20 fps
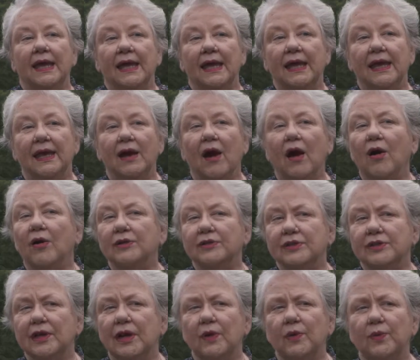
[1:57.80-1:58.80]
He
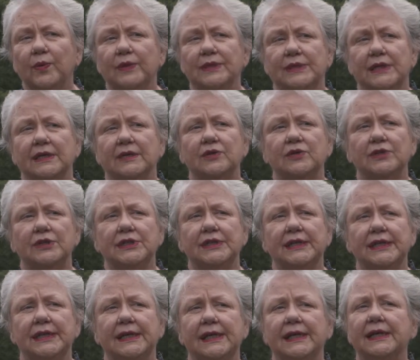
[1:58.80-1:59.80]
also was
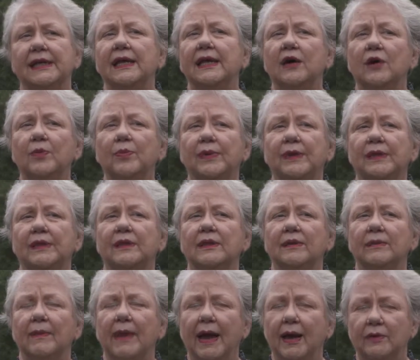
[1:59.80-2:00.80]
interested in helping
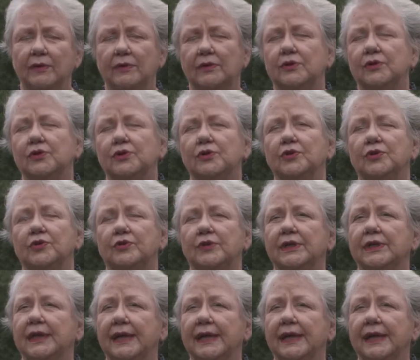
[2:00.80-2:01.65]
mountain children